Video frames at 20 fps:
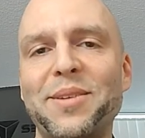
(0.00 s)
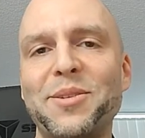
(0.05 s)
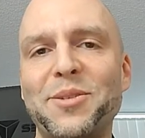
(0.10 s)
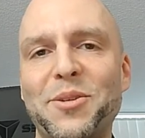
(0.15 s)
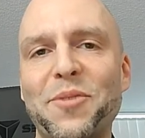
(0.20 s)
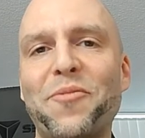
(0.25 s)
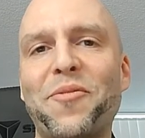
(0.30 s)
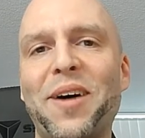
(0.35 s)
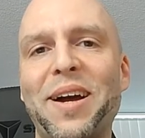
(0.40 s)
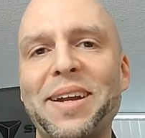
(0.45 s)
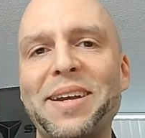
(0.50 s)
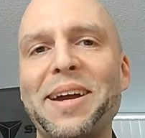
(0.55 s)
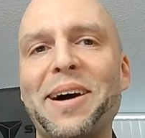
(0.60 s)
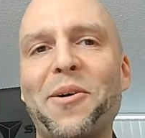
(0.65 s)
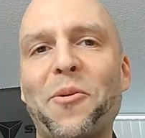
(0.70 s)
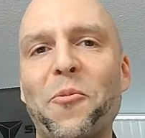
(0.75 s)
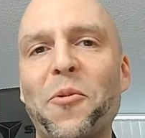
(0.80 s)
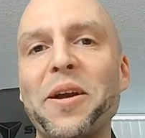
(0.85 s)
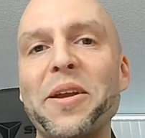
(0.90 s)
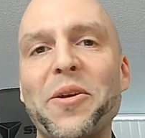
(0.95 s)
to find
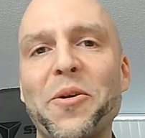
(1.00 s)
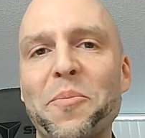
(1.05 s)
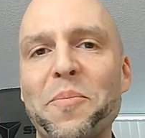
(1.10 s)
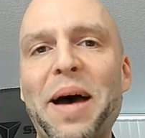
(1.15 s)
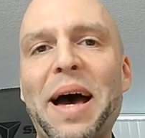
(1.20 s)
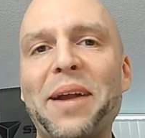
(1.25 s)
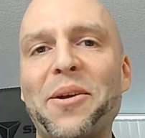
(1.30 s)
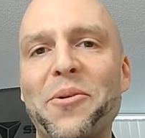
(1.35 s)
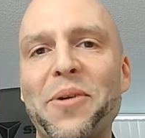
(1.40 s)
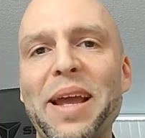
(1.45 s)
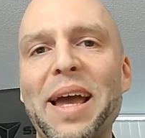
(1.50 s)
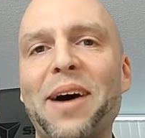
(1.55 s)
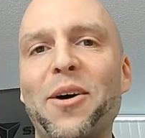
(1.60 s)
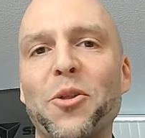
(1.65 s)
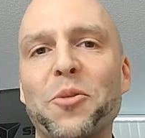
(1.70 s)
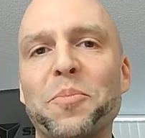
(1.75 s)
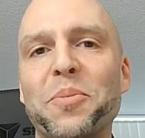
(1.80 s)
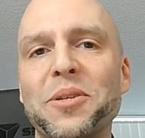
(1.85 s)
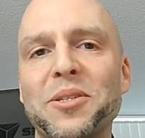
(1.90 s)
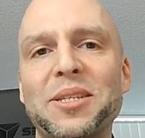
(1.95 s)
out what your battery
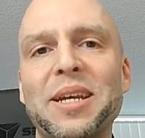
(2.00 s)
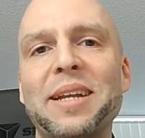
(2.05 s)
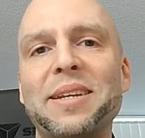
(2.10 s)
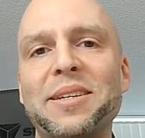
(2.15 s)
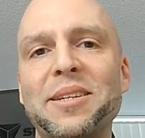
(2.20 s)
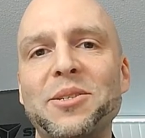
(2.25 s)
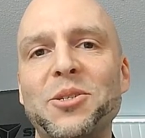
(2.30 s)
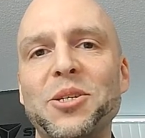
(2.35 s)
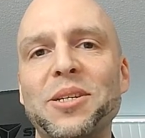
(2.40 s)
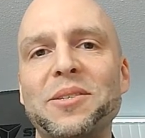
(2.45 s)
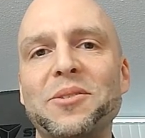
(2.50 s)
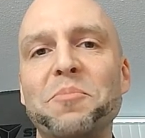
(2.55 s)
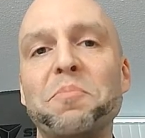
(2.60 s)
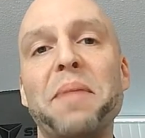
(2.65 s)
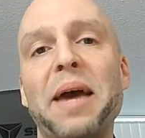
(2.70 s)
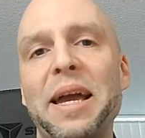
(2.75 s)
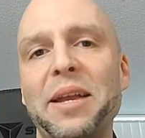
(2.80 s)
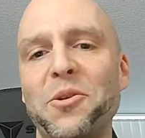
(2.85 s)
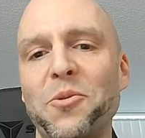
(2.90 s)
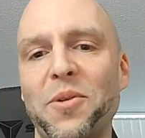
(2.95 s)
health percentage is
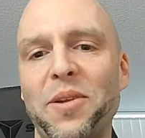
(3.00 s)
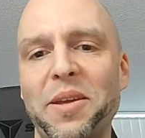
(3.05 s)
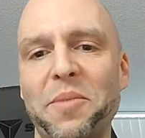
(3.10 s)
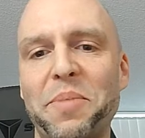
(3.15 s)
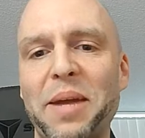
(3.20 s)
manually.